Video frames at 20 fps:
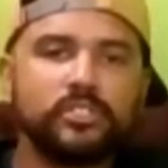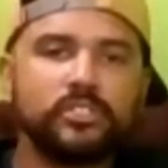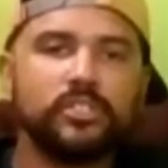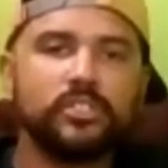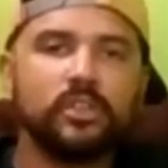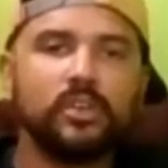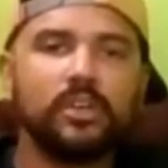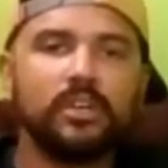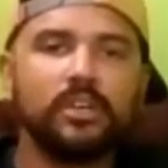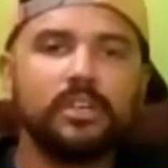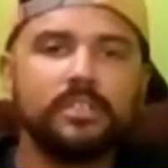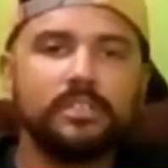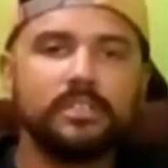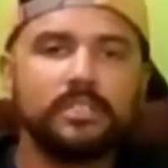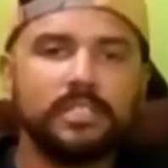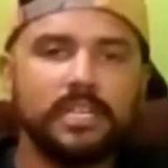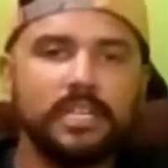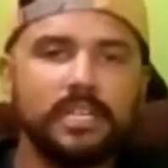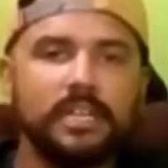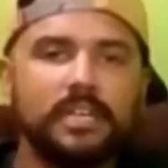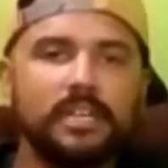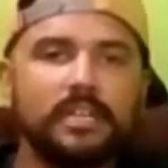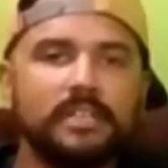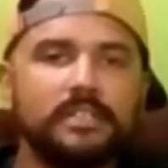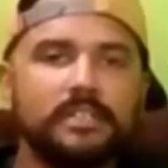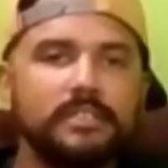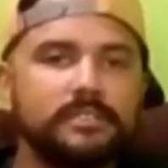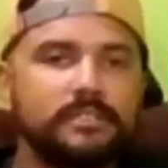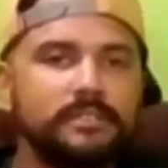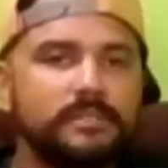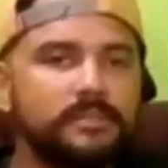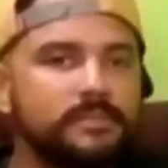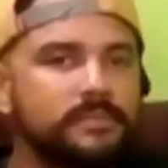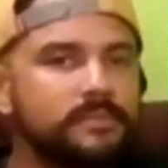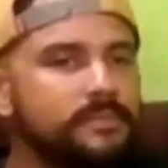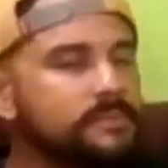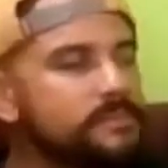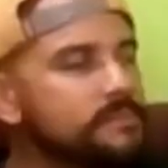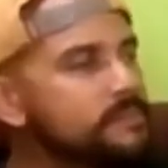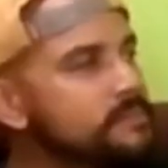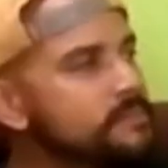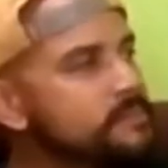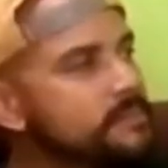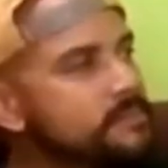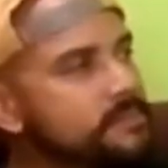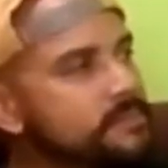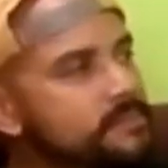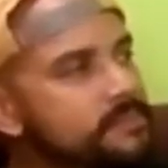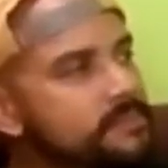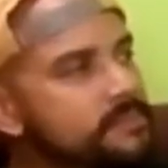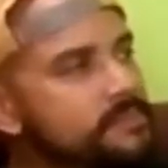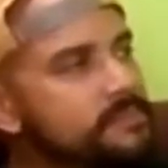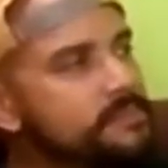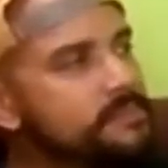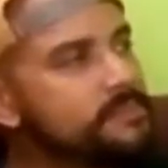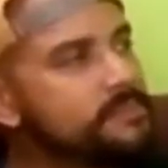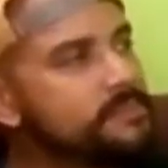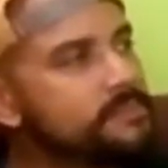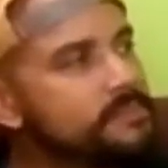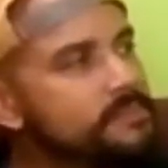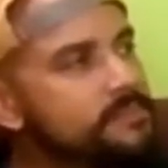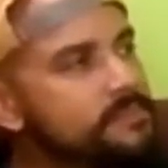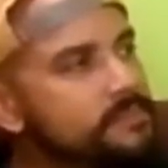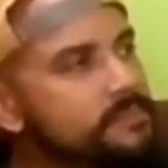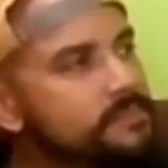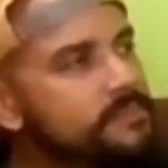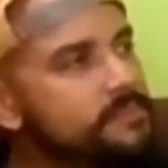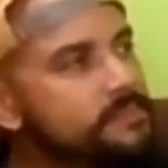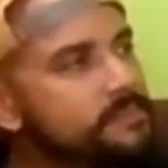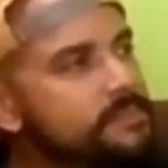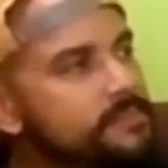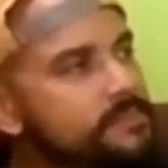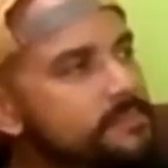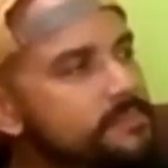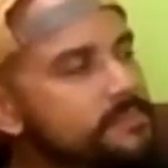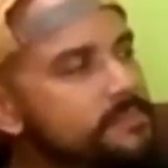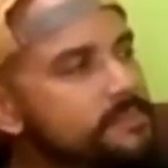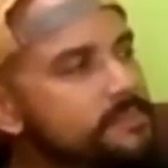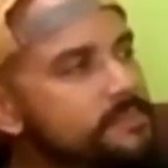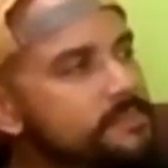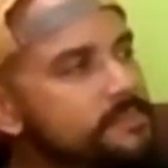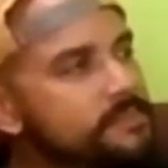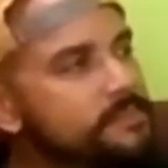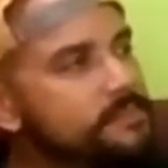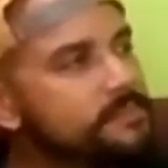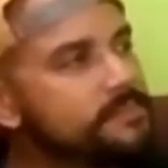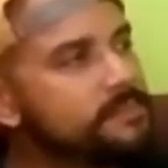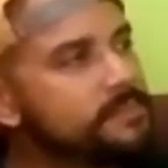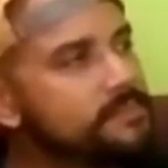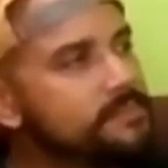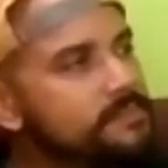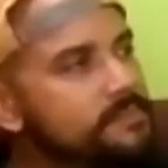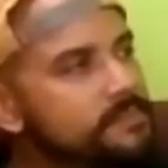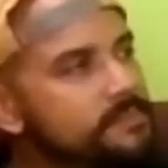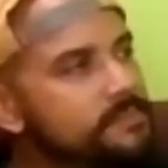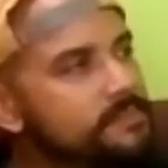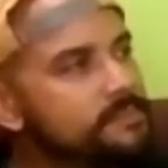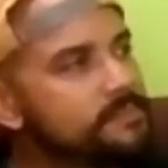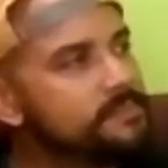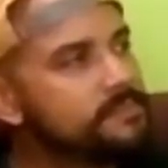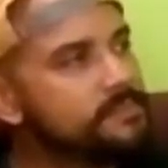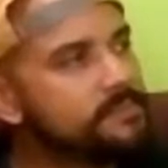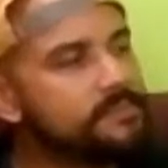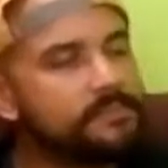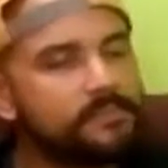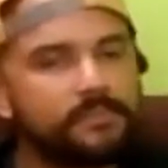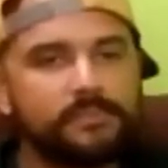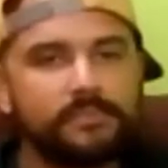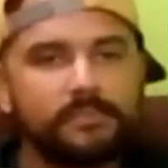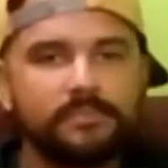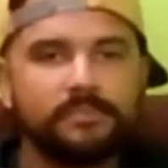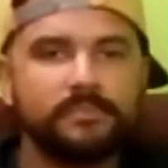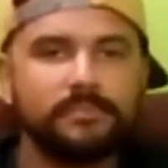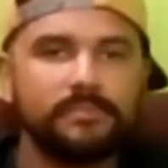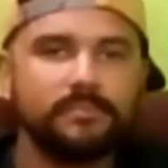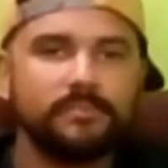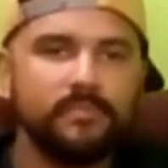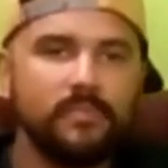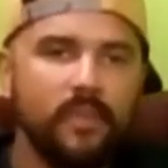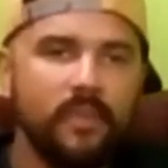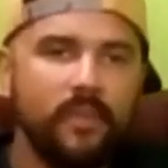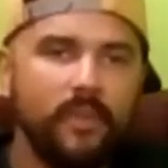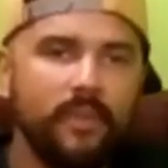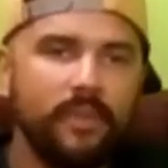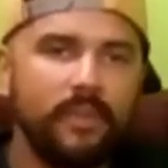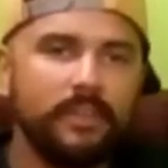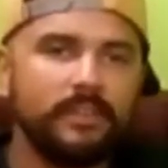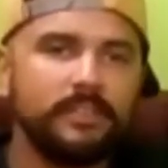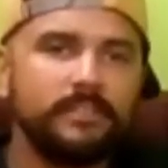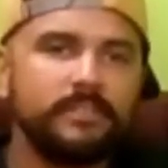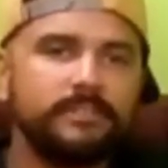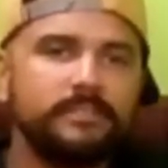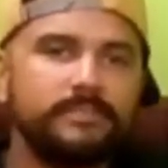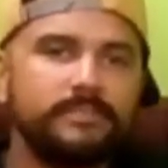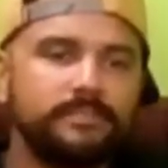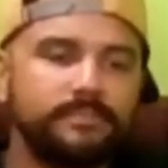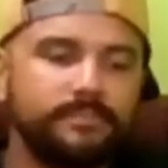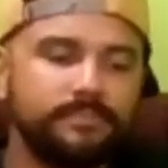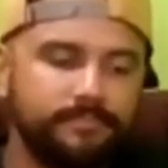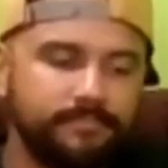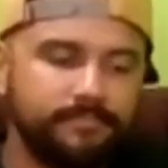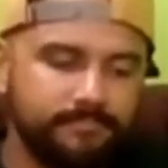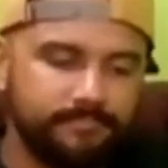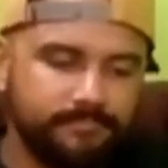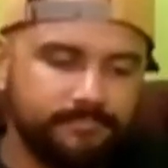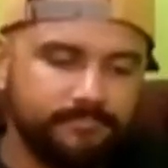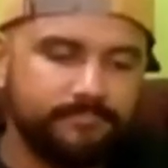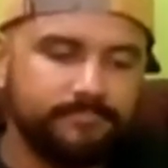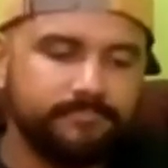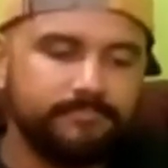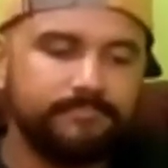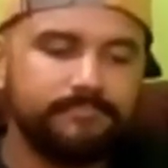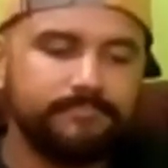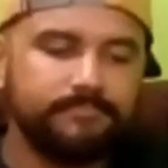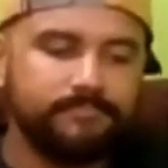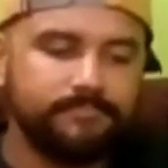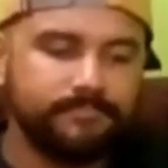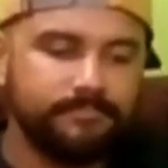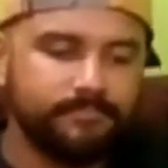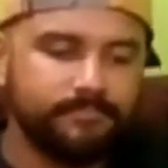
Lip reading: [no speech]